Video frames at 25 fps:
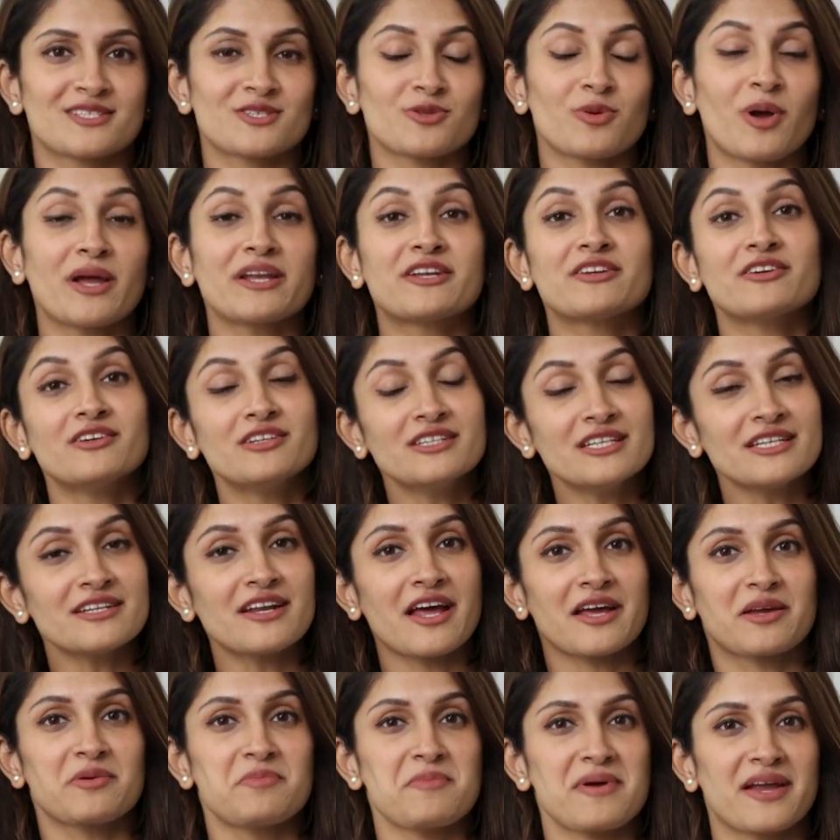So I really
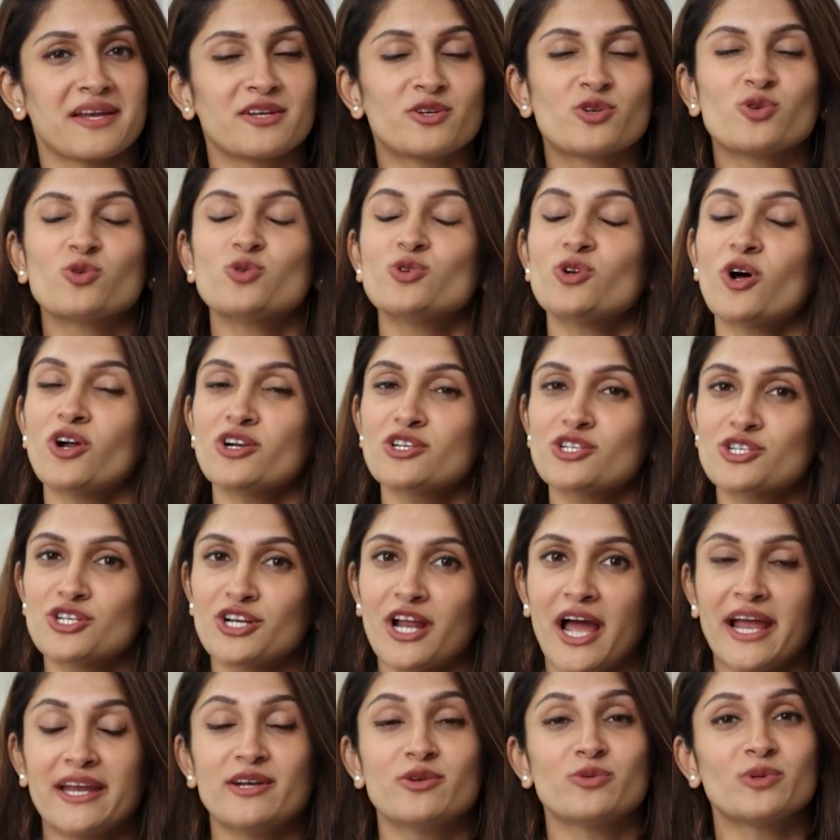recommend, do not
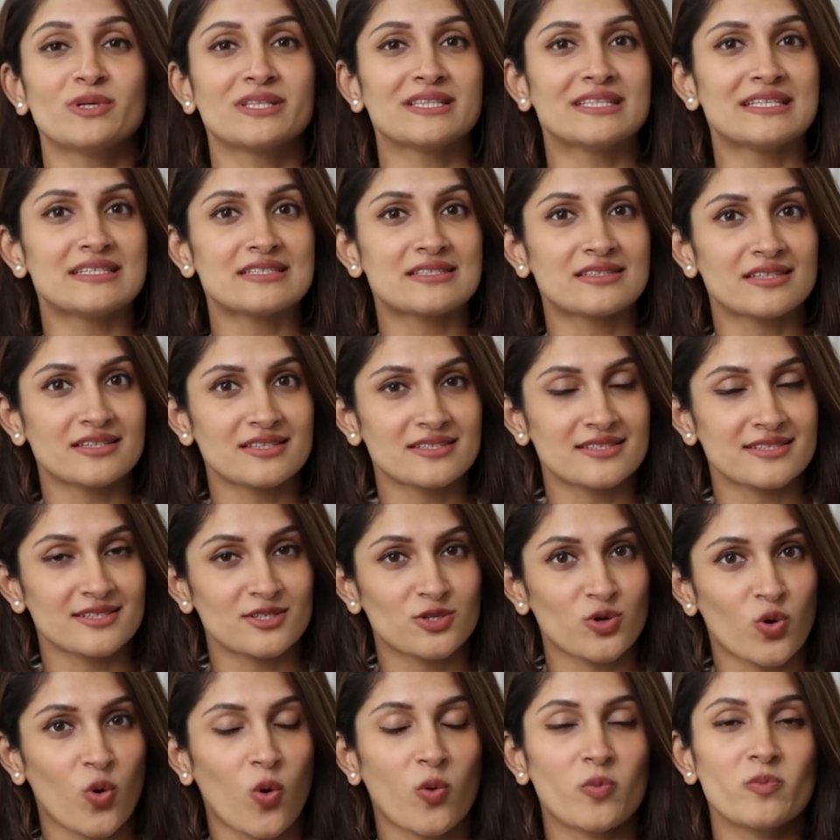try doing these things
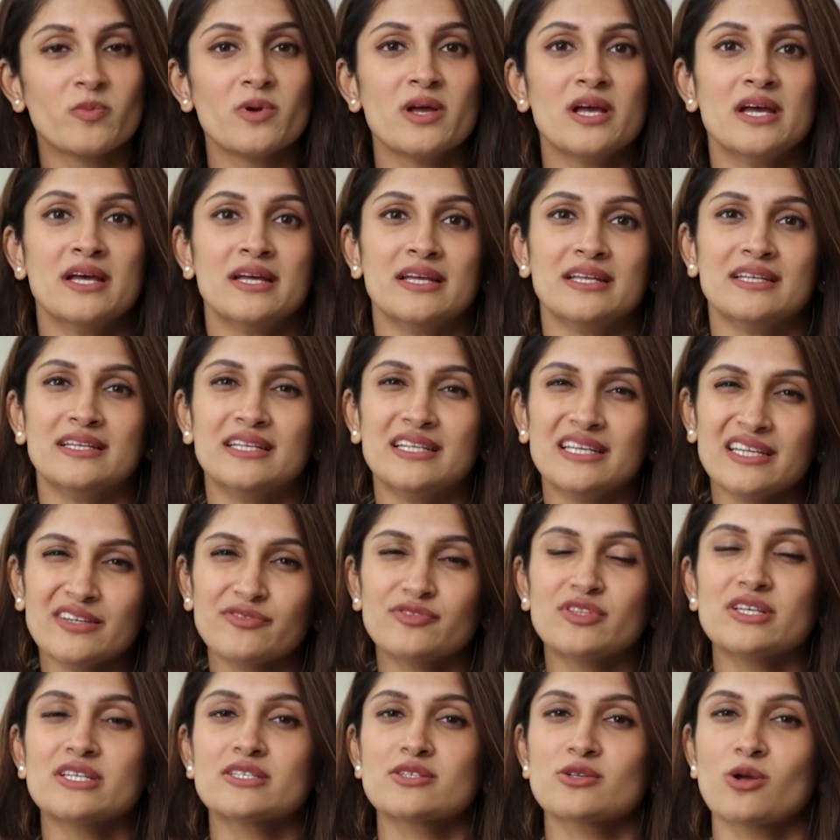at home.
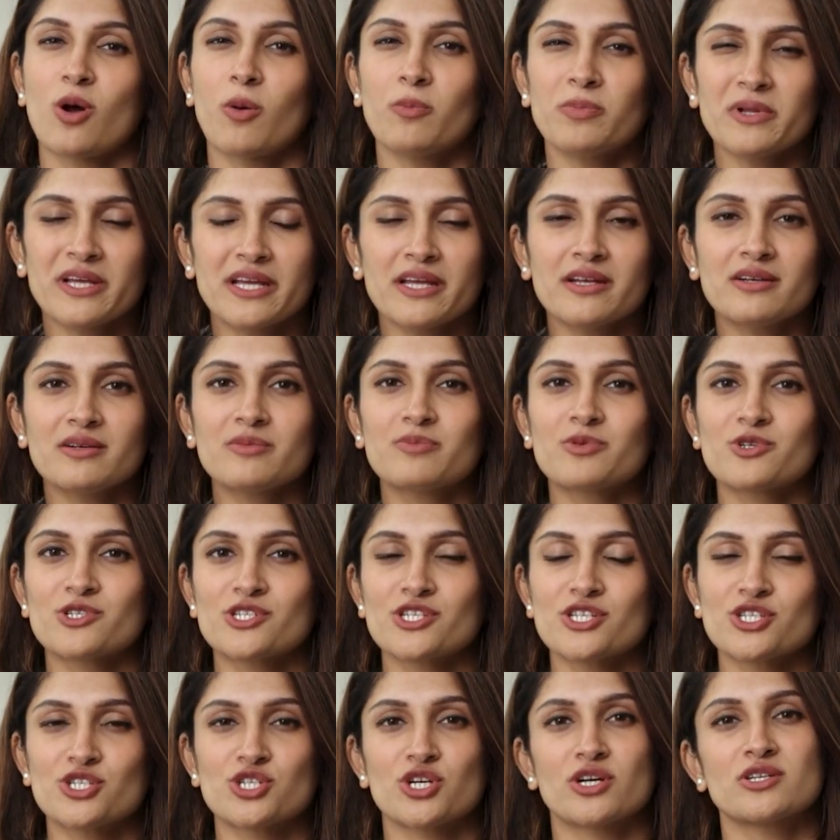Leave these complicated
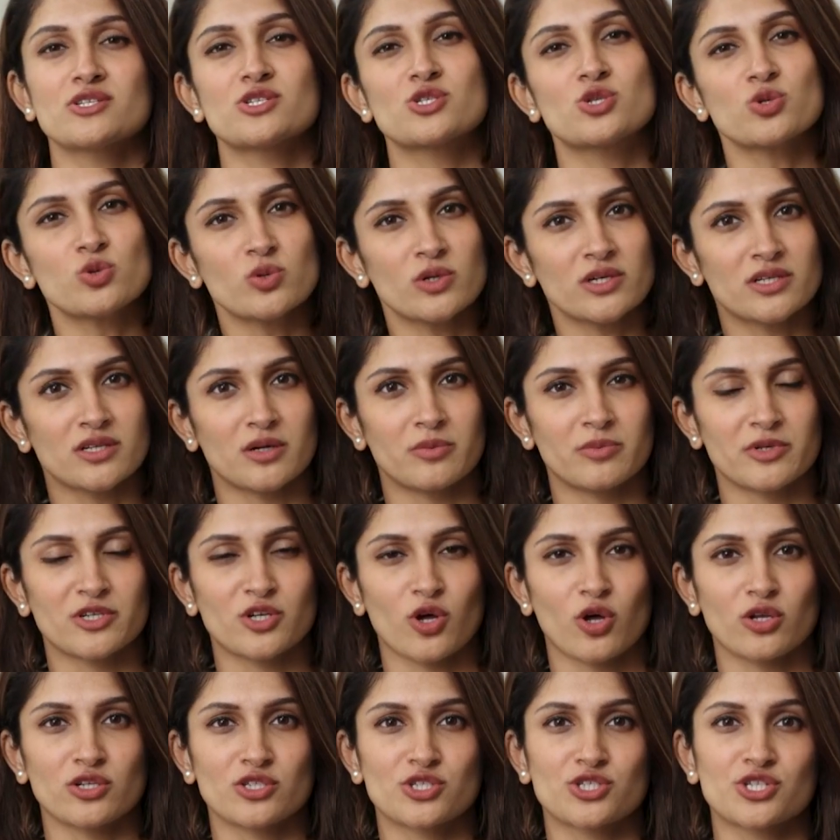procedures to a
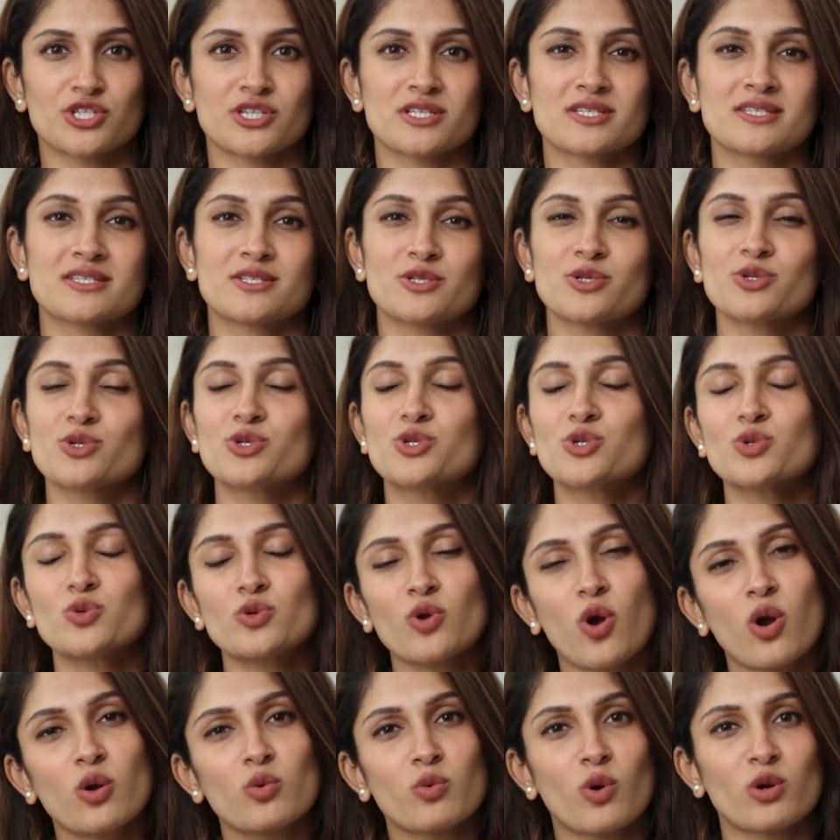dermatologist. You do
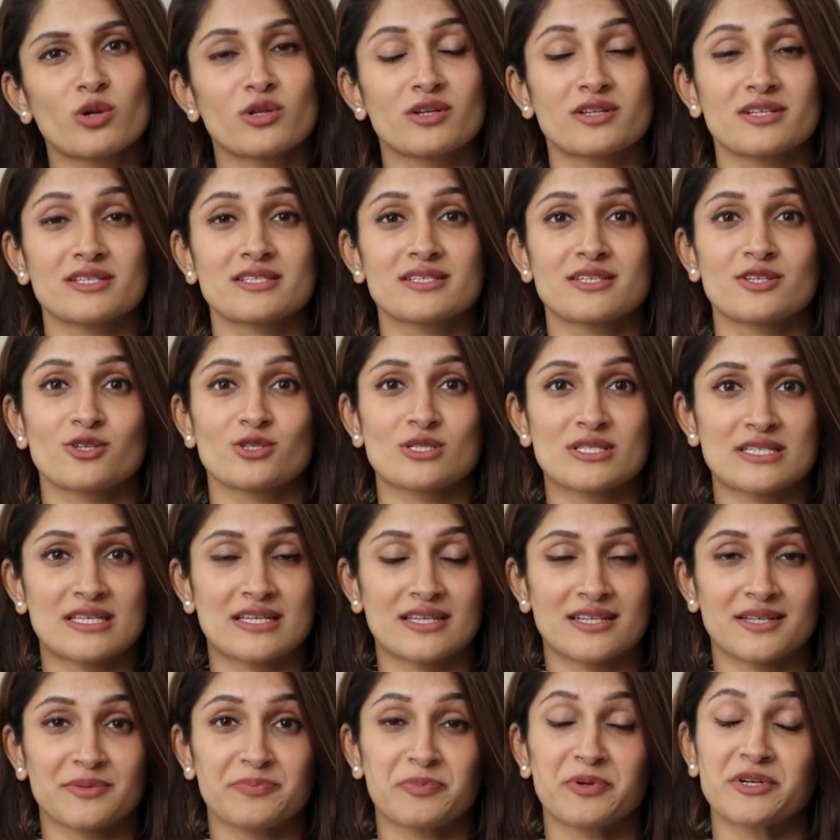not want to risk your
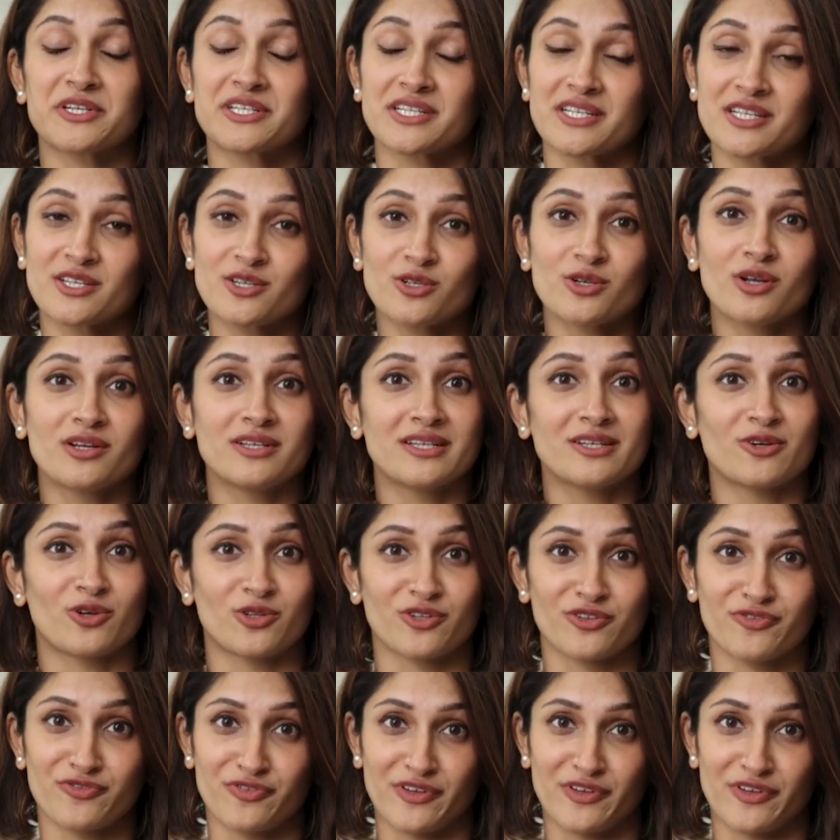skin, particularly on the